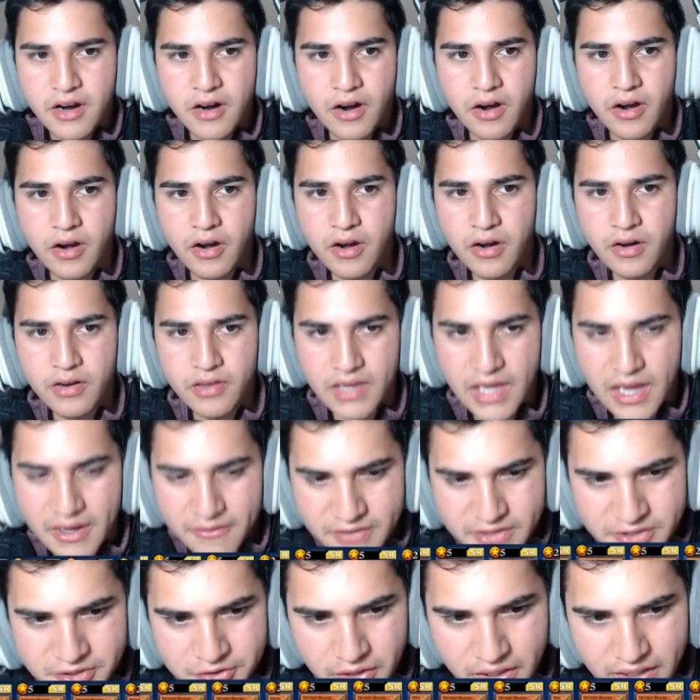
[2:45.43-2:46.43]
are Lava
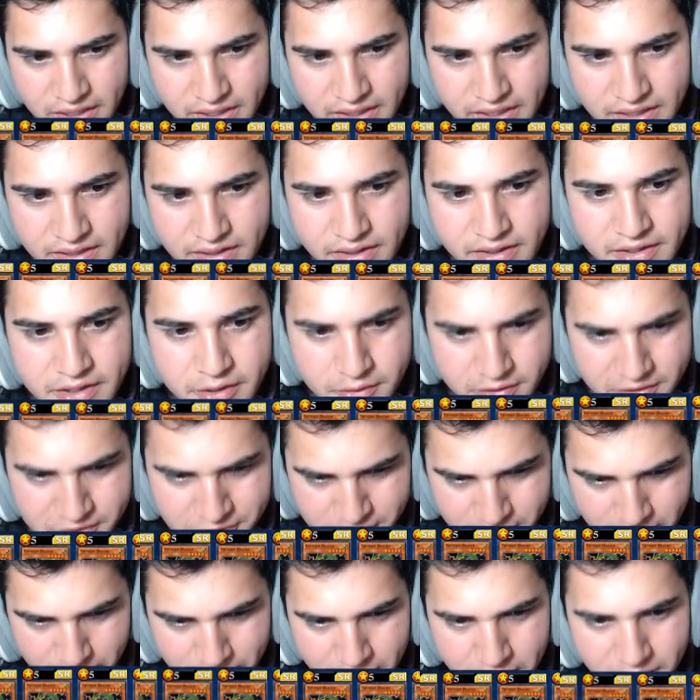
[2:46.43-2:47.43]
Dragon. You
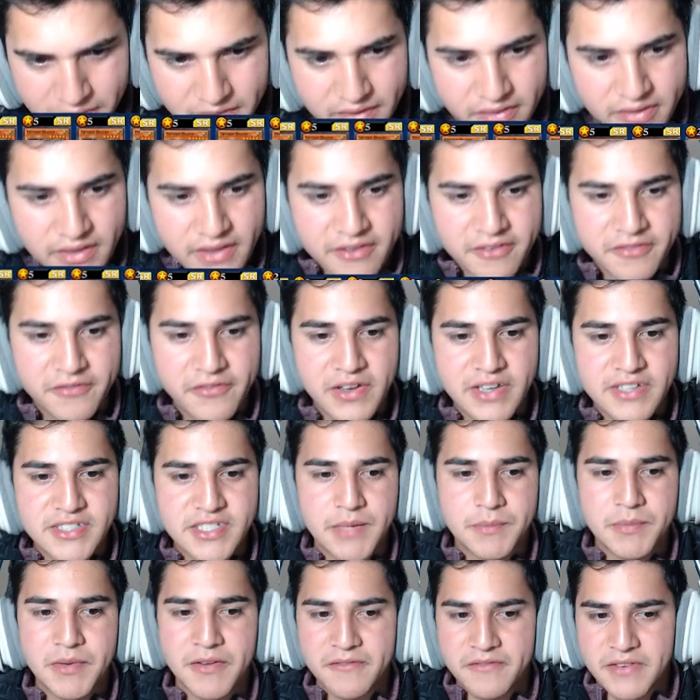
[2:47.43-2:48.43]
contribute this
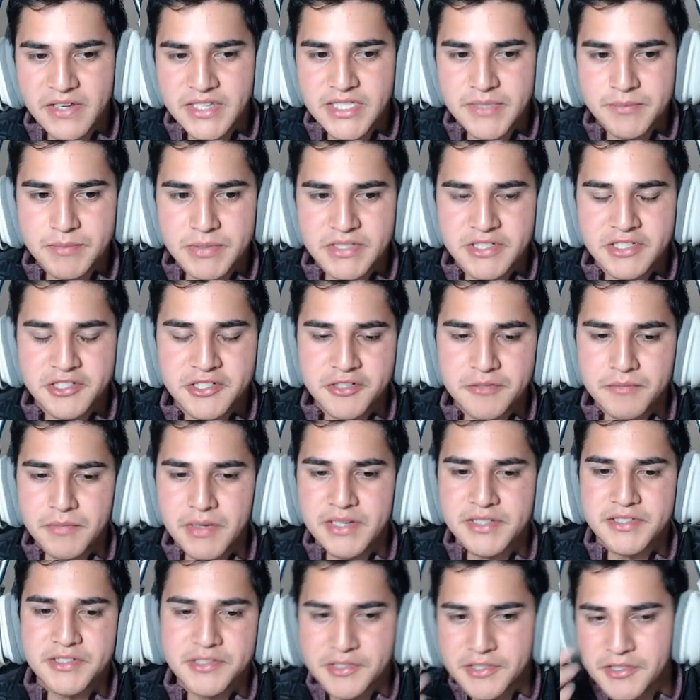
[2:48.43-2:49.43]
face-up defense position
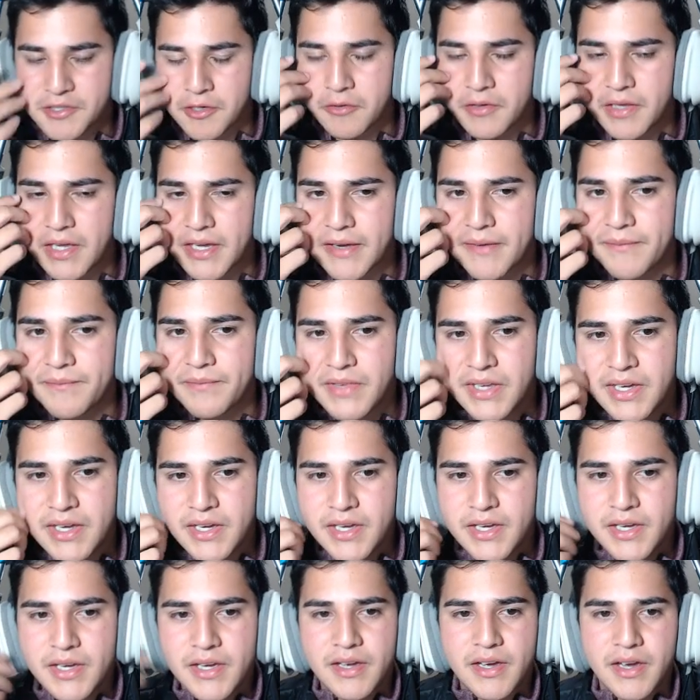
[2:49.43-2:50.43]
monster, so like,
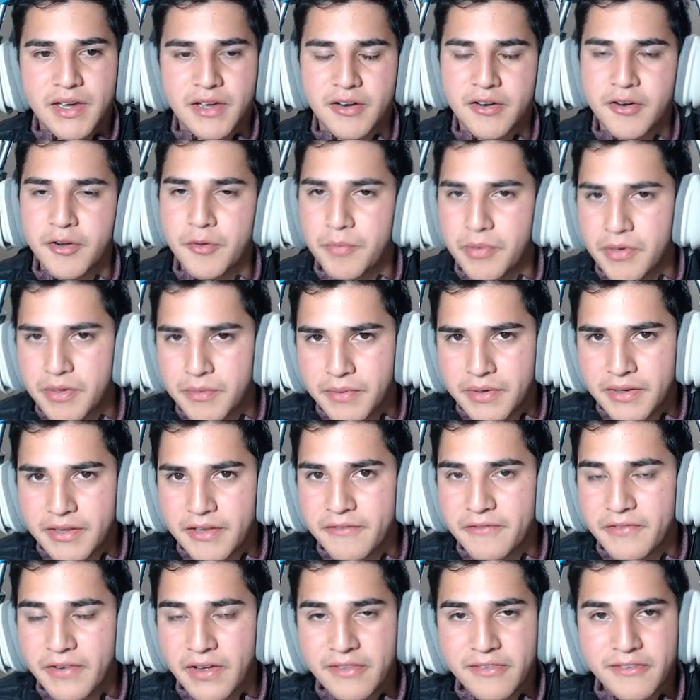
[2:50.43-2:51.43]
I don't know, put him in
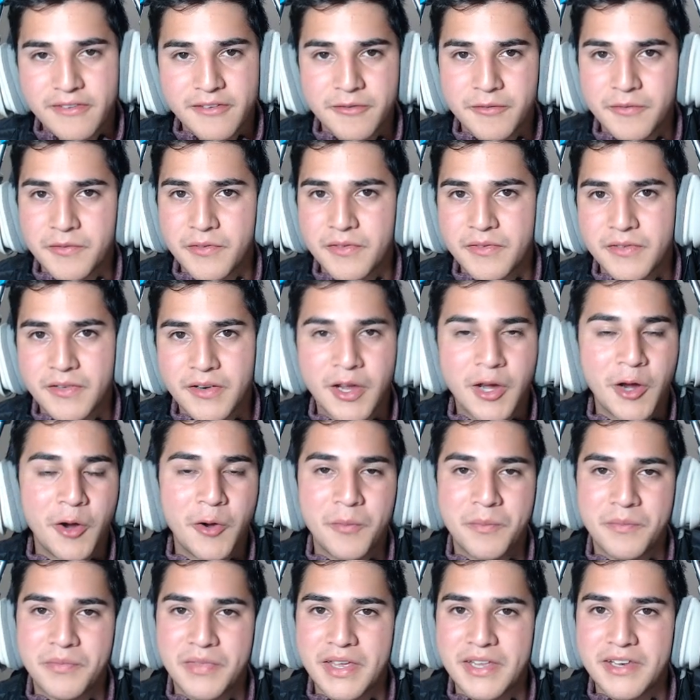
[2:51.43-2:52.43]
defense and
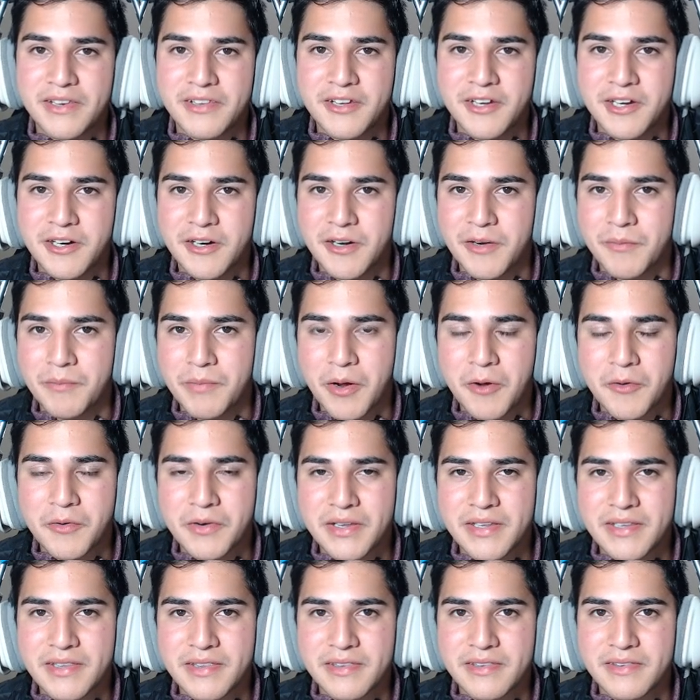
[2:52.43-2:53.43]
hope that your
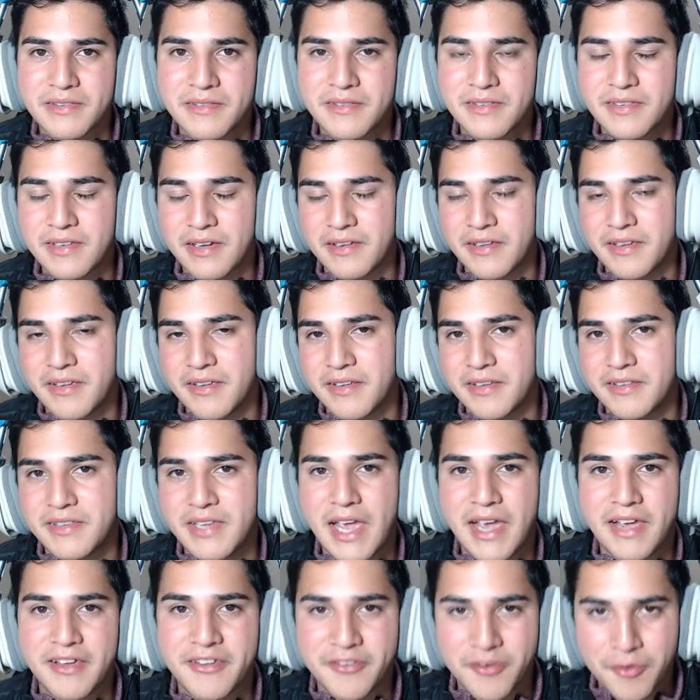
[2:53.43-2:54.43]
opponent
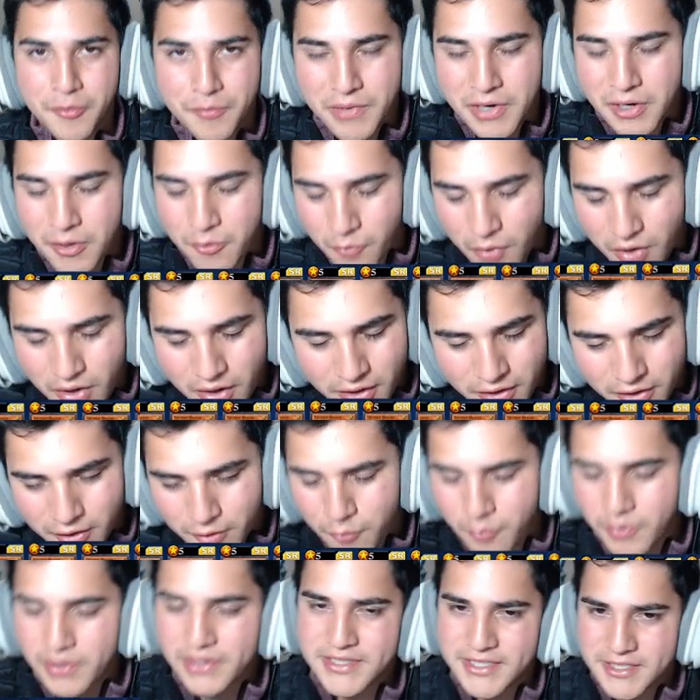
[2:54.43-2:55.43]
attacks your Mirror Wall or
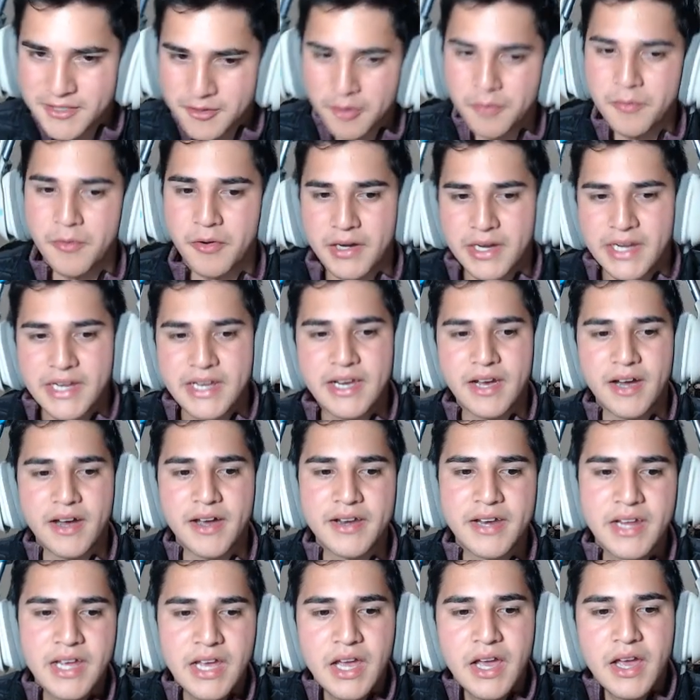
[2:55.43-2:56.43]
Windstorm or Econ.
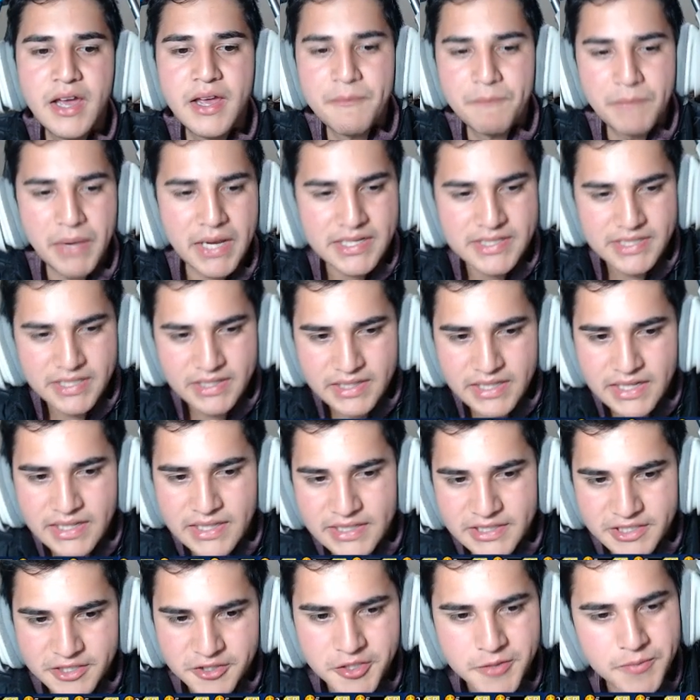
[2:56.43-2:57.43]
Basically, it
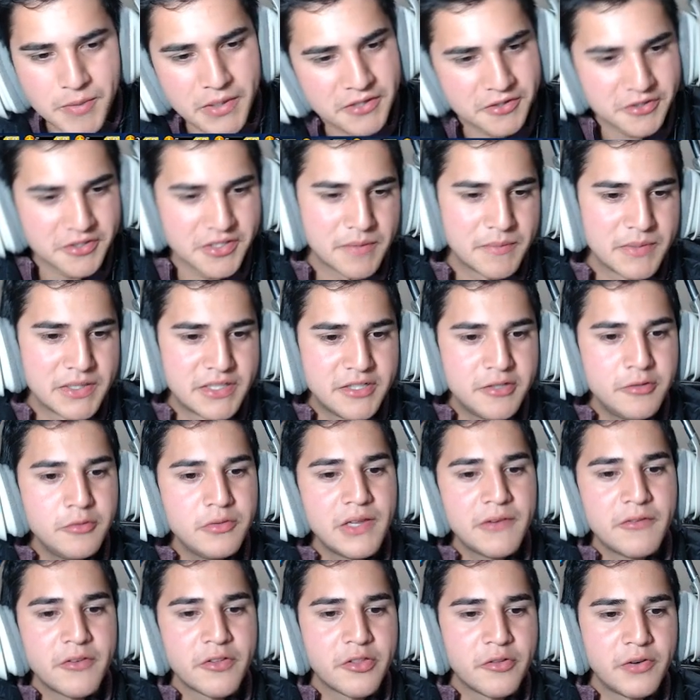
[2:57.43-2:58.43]
lets you special summon 2
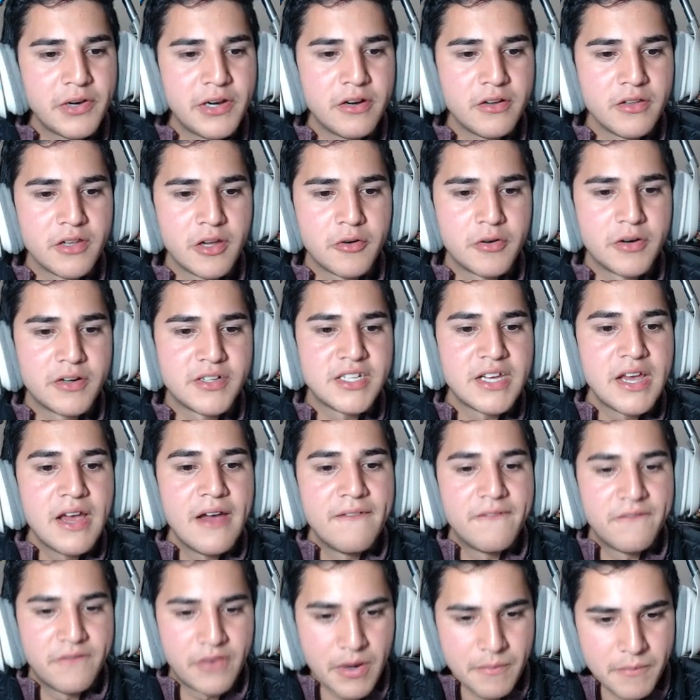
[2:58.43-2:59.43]
level 3 or lowers
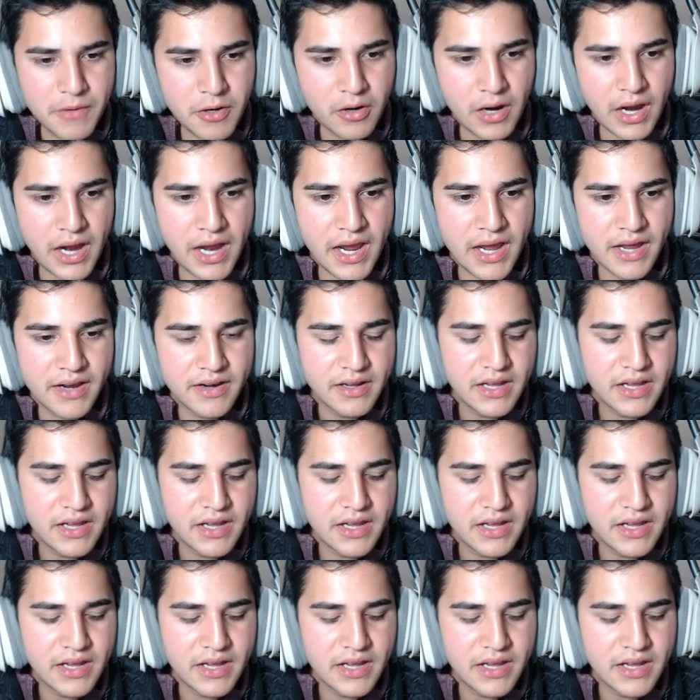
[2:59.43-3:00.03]
from your hand,